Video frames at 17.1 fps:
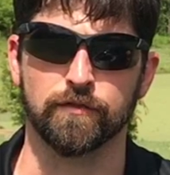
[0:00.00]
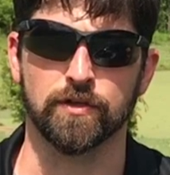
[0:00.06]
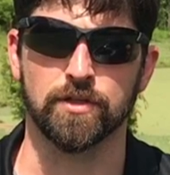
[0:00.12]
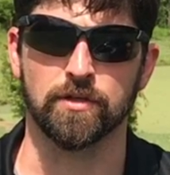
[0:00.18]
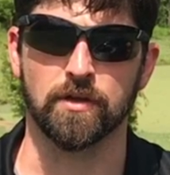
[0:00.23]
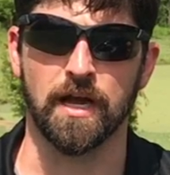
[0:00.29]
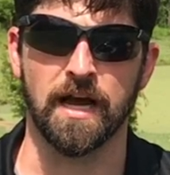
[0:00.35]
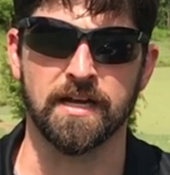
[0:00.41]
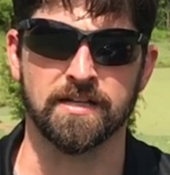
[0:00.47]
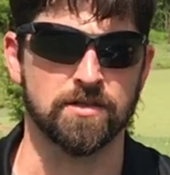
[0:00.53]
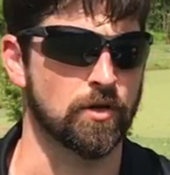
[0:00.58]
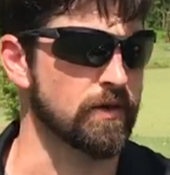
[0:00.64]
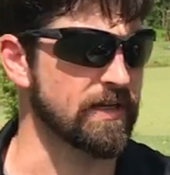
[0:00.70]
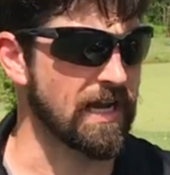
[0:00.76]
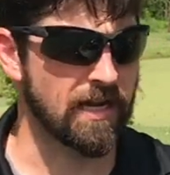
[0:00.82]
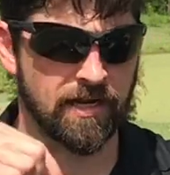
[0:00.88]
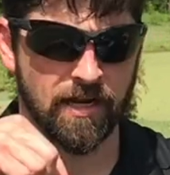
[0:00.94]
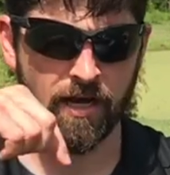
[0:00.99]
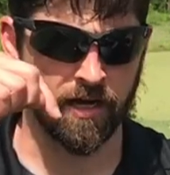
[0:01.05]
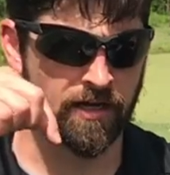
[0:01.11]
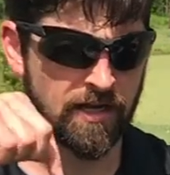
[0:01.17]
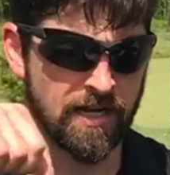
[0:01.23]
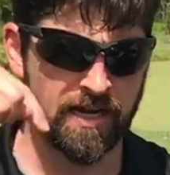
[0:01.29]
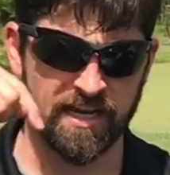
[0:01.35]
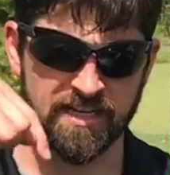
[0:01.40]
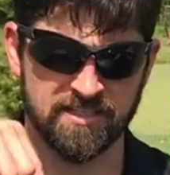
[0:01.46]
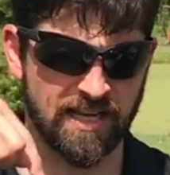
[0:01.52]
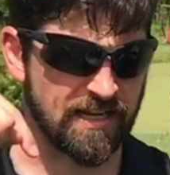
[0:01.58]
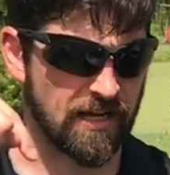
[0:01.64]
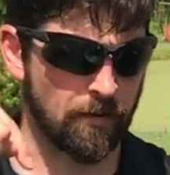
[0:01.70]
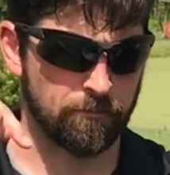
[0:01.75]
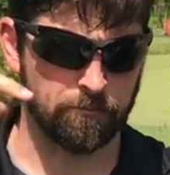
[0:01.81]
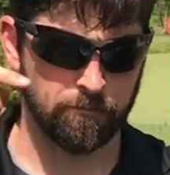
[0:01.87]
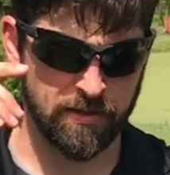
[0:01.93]
for you guys. And uh, it's like
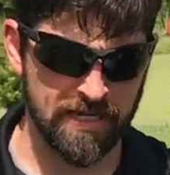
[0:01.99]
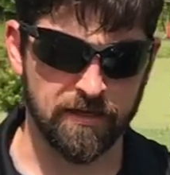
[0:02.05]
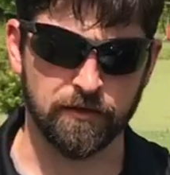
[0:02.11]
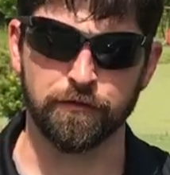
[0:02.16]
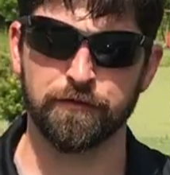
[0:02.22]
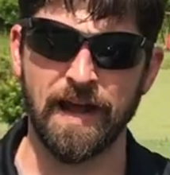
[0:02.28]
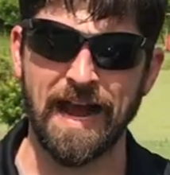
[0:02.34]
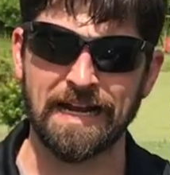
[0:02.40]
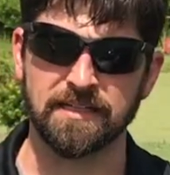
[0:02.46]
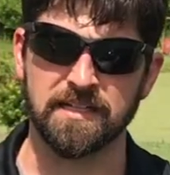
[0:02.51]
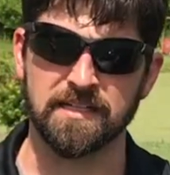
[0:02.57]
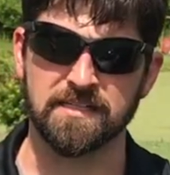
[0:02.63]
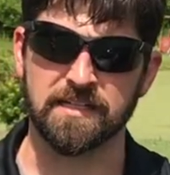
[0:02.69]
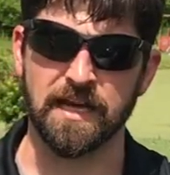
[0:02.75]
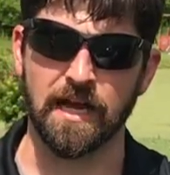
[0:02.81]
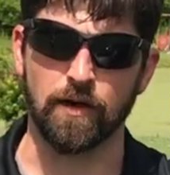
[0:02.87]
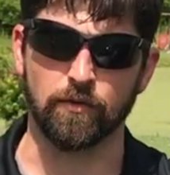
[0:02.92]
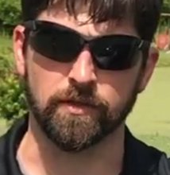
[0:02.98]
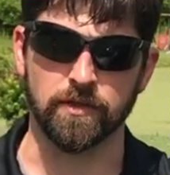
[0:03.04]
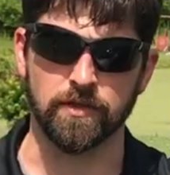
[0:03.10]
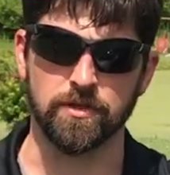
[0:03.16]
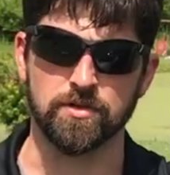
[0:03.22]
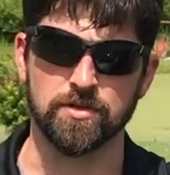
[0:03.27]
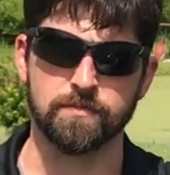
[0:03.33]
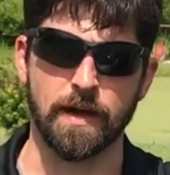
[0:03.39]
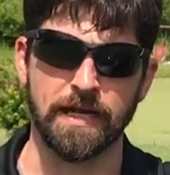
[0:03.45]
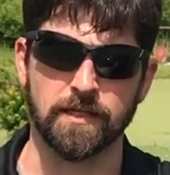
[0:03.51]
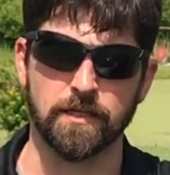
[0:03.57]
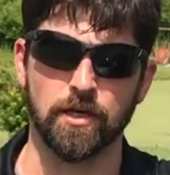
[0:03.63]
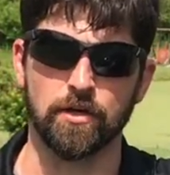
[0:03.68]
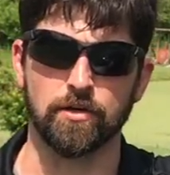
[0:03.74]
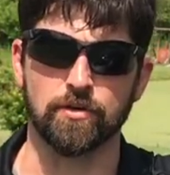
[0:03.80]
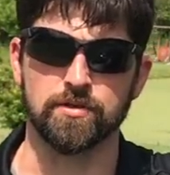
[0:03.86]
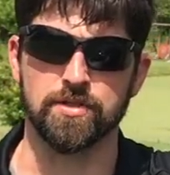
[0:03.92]
a big fat discount when you use my
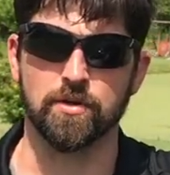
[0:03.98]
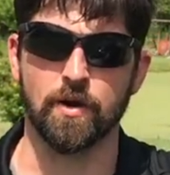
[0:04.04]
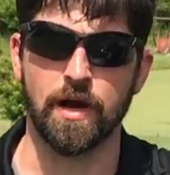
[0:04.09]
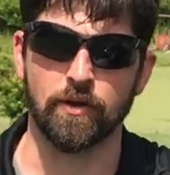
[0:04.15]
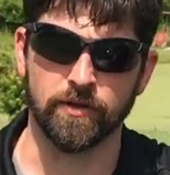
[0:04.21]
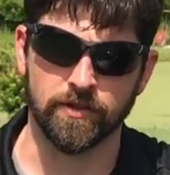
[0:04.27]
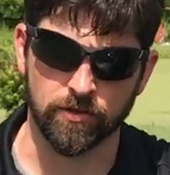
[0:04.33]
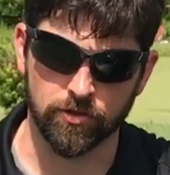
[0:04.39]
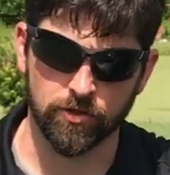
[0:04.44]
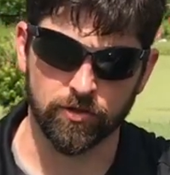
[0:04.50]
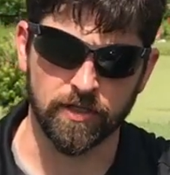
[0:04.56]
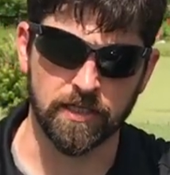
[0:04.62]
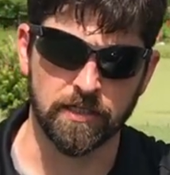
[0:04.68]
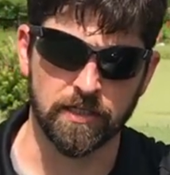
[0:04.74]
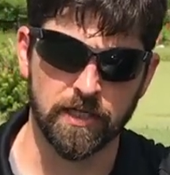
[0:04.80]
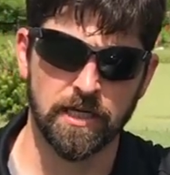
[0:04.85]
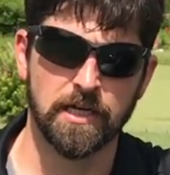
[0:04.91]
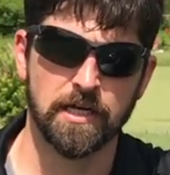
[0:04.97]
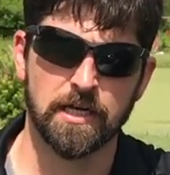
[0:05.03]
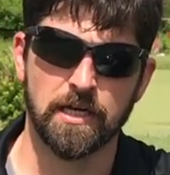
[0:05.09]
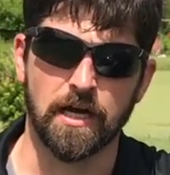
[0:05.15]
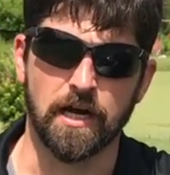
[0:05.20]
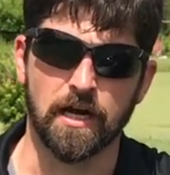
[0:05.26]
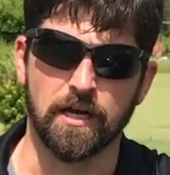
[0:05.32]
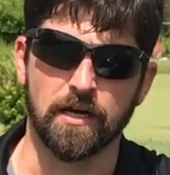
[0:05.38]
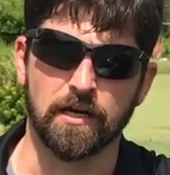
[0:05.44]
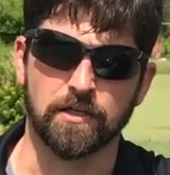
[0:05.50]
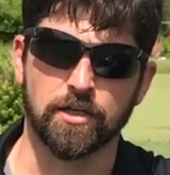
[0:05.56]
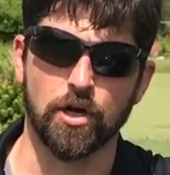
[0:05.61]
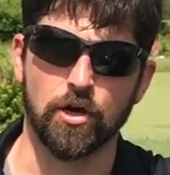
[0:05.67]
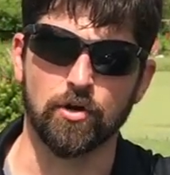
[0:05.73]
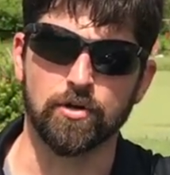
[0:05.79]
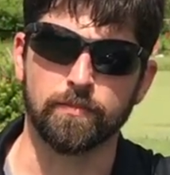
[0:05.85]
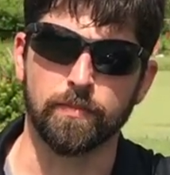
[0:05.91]
code. So I'll include a, a
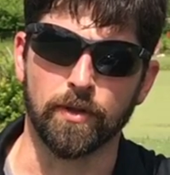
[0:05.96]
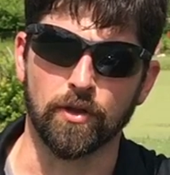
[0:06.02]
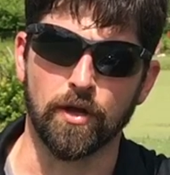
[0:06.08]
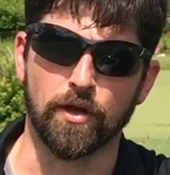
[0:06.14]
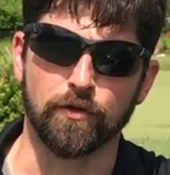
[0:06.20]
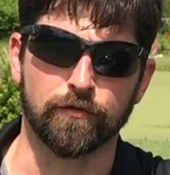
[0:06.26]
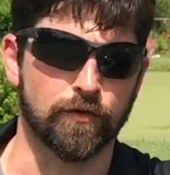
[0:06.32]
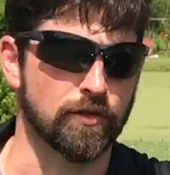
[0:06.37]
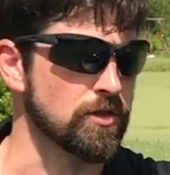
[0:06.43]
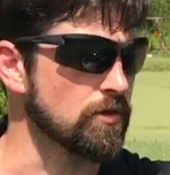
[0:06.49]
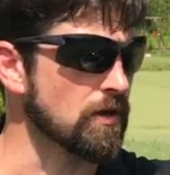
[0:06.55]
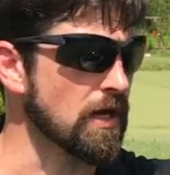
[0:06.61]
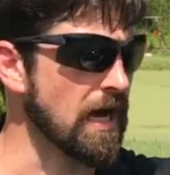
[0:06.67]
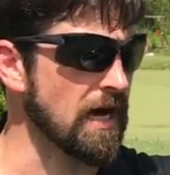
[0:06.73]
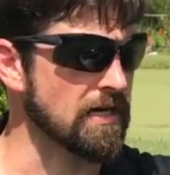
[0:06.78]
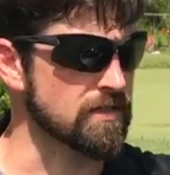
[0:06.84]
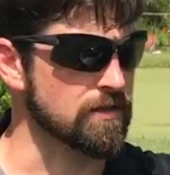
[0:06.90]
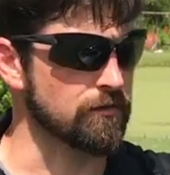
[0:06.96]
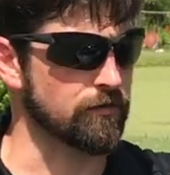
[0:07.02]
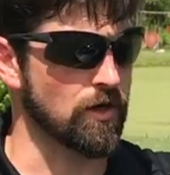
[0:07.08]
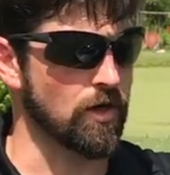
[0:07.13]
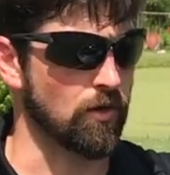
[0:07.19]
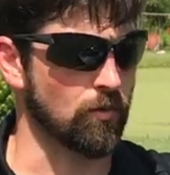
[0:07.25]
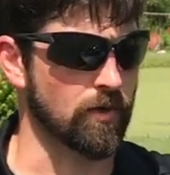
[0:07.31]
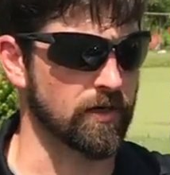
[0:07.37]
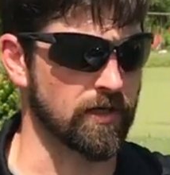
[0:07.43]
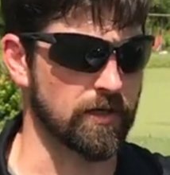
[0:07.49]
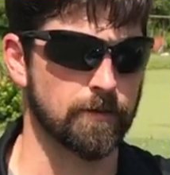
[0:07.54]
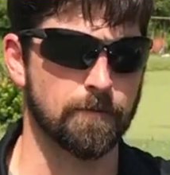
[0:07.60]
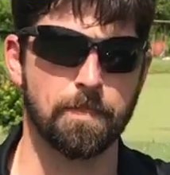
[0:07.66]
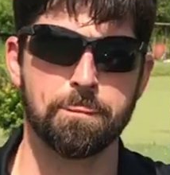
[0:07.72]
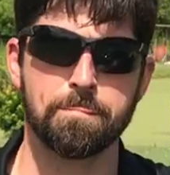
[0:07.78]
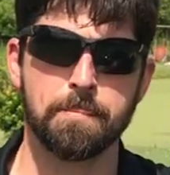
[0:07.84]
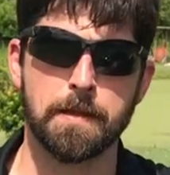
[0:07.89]
code below for you guys if y'all want to
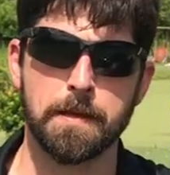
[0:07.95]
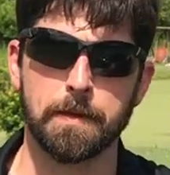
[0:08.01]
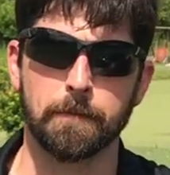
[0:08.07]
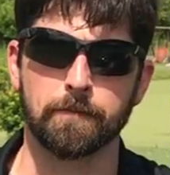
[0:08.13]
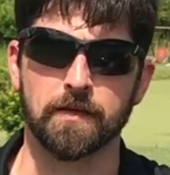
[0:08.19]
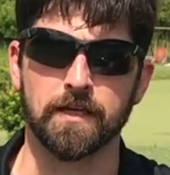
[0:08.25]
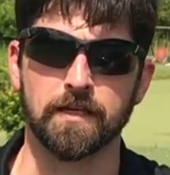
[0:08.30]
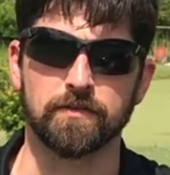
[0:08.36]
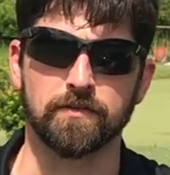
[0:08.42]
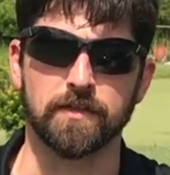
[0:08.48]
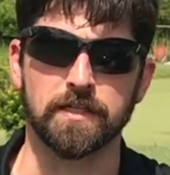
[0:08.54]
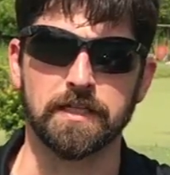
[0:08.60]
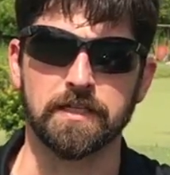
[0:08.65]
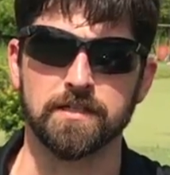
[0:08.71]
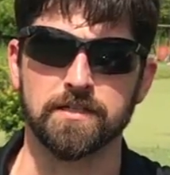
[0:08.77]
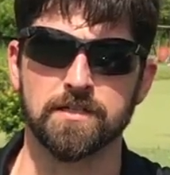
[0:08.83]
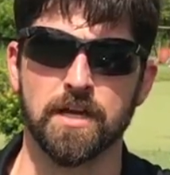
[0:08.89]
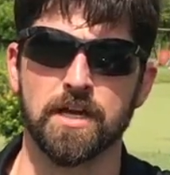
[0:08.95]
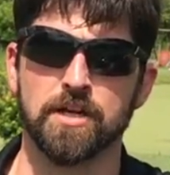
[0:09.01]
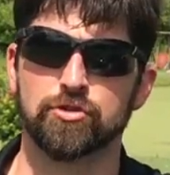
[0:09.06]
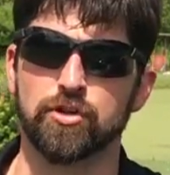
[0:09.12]
get these.